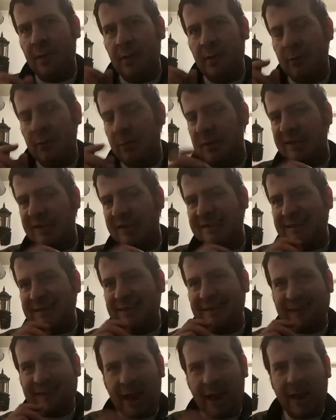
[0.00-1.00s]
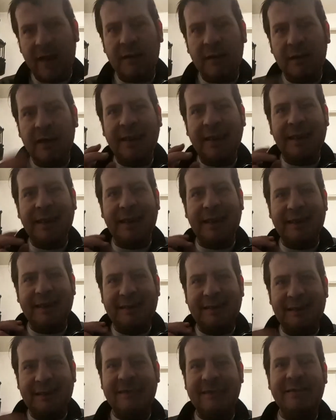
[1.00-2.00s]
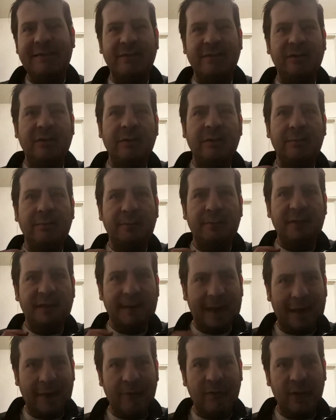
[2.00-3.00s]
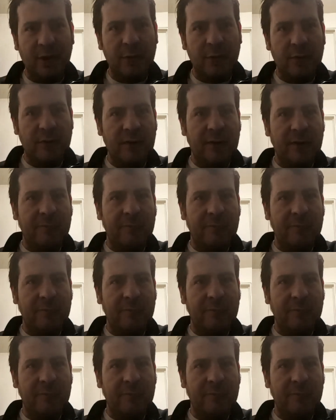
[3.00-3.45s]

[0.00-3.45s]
where it's entirely a digital download